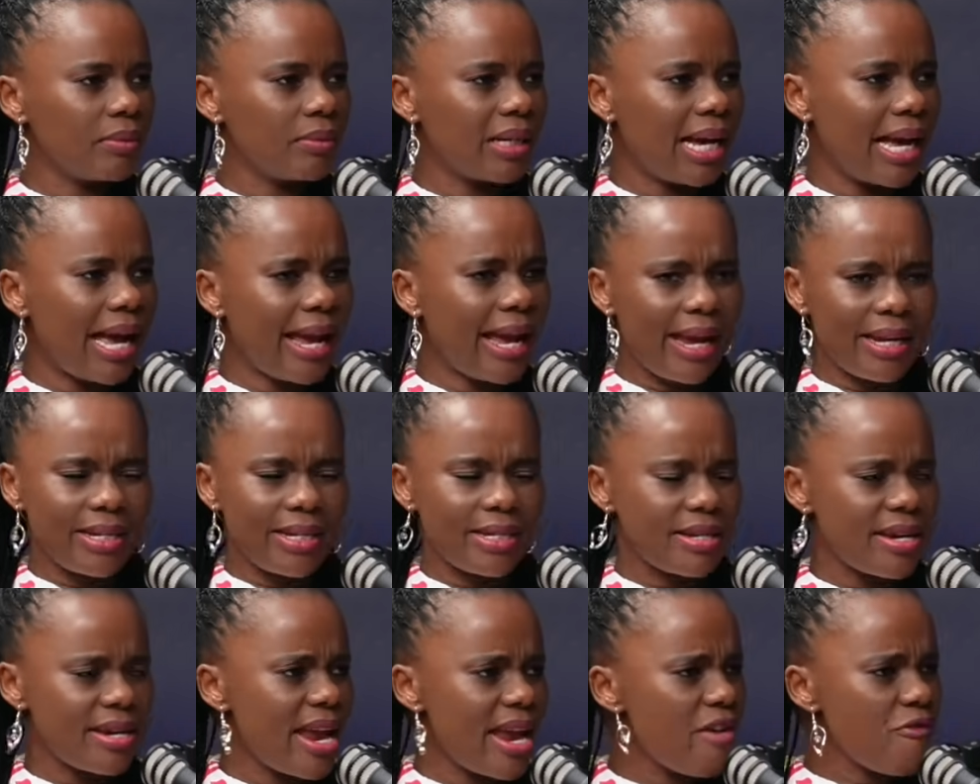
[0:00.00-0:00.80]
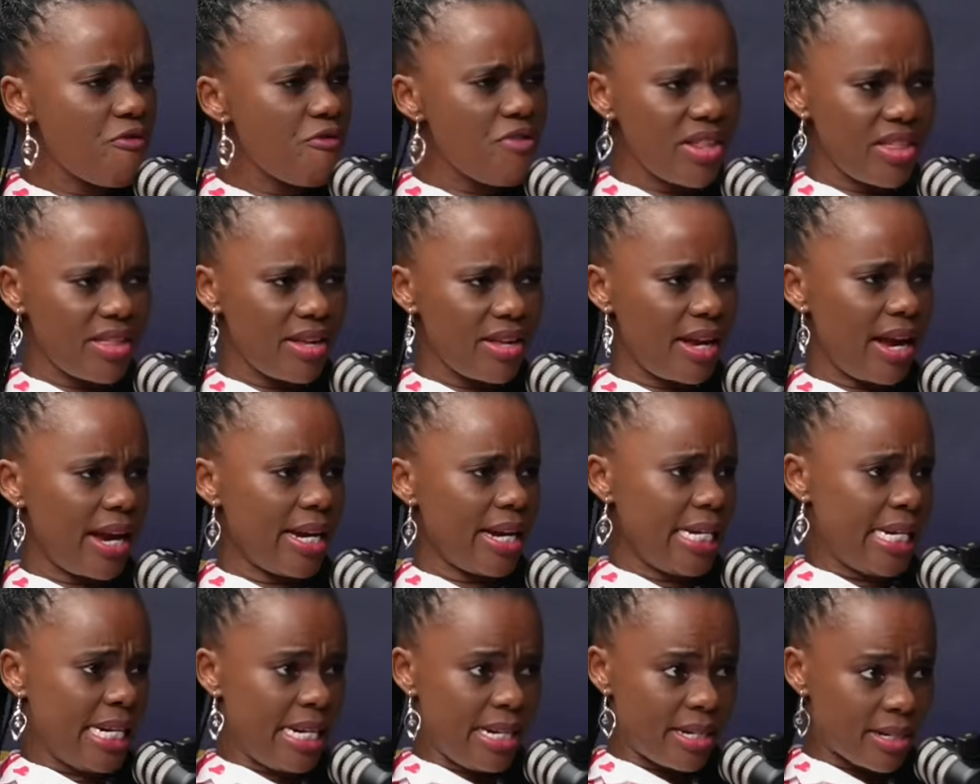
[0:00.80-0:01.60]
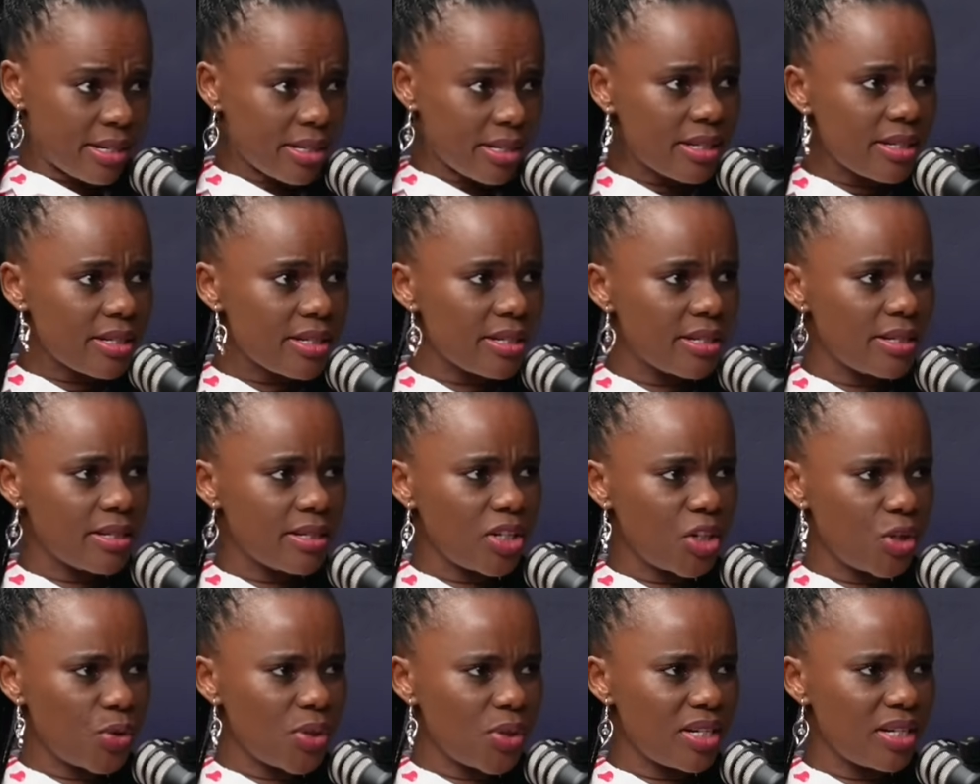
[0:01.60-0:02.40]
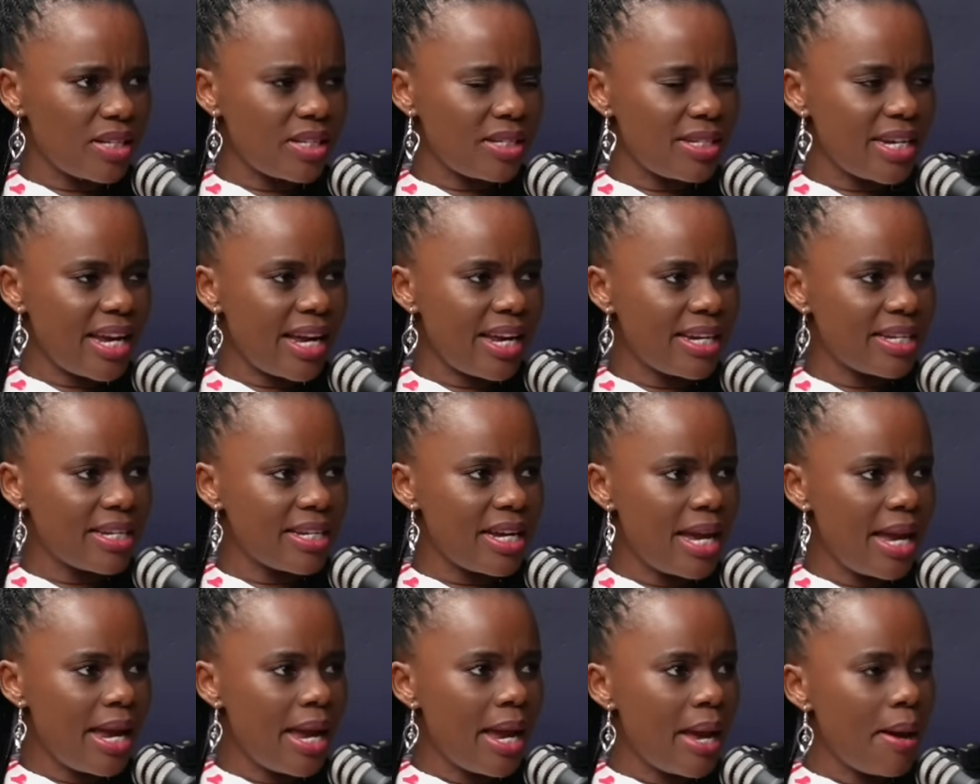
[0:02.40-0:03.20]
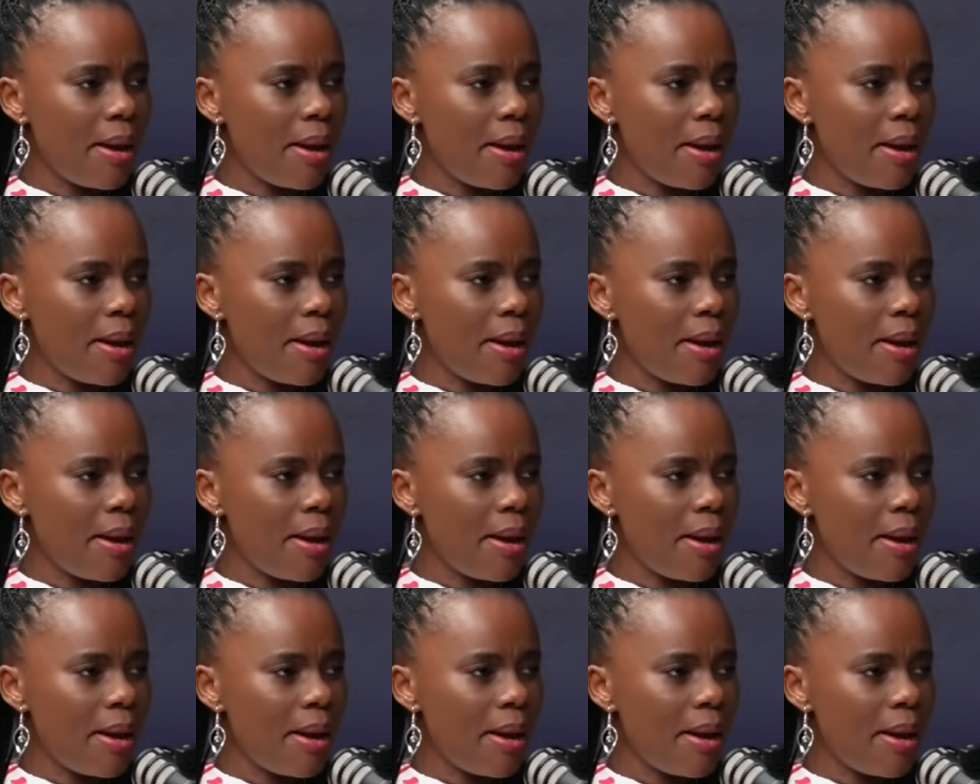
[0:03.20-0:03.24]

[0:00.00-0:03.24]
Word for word: I had everything I needed. You understand? Mm.